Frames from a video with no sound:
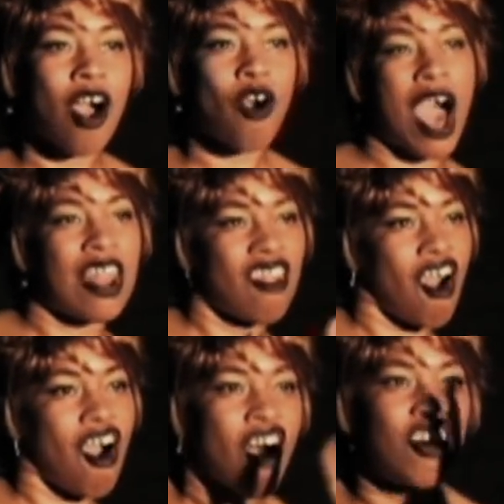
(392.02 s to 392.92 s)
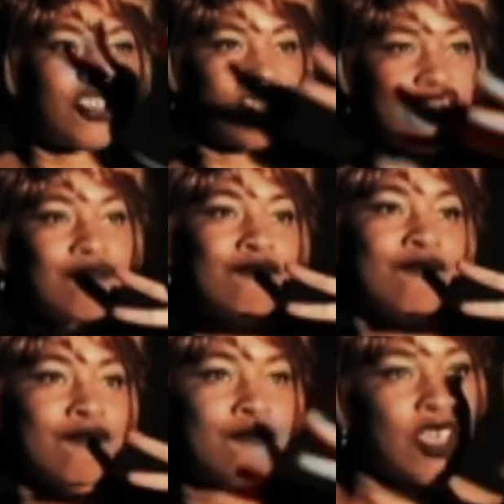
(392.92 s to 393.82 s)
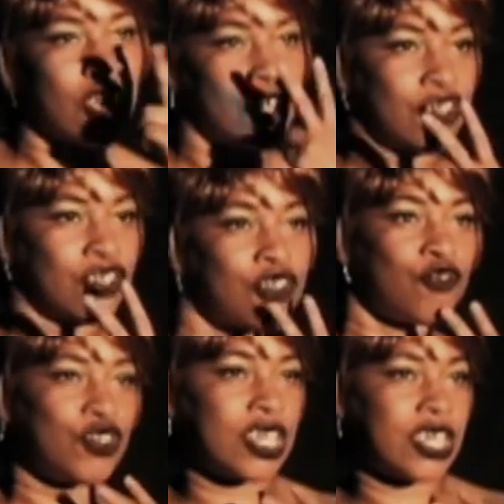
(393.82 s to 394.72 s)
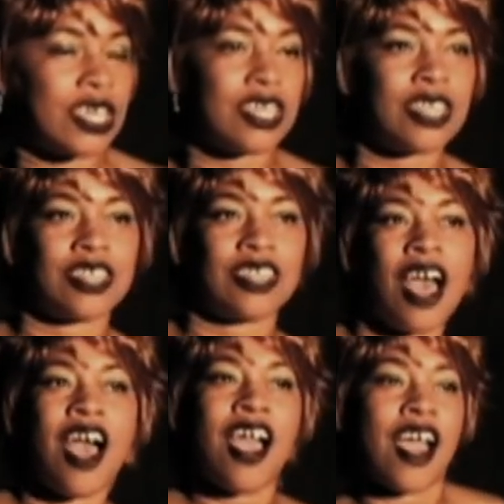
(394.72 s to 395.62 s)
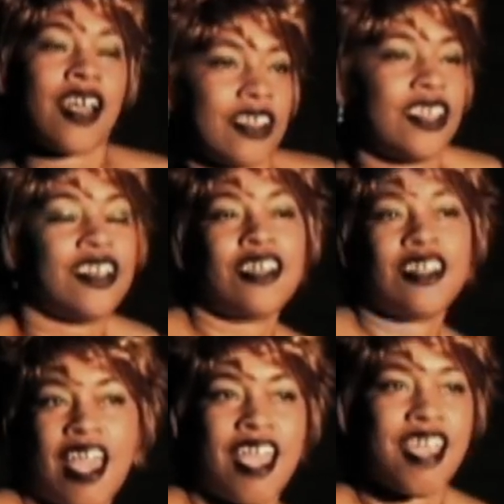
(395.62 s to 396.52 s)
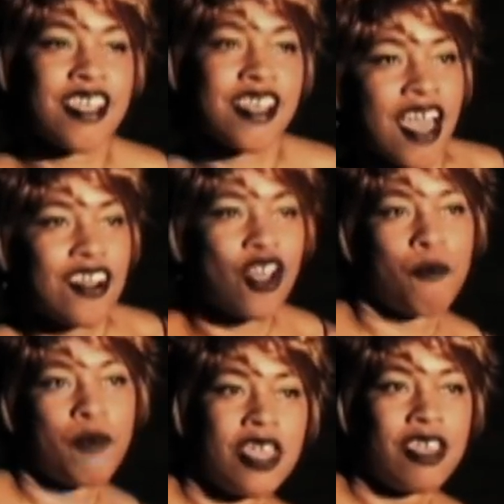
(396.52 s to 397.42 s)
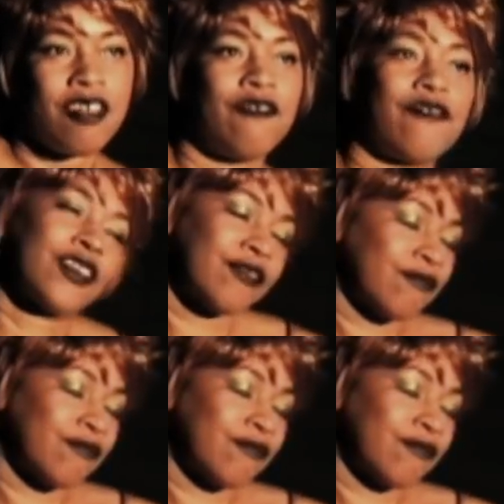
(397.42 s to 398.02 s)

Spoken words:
Oh, I lost 2 teeth, I still ain't got no beef.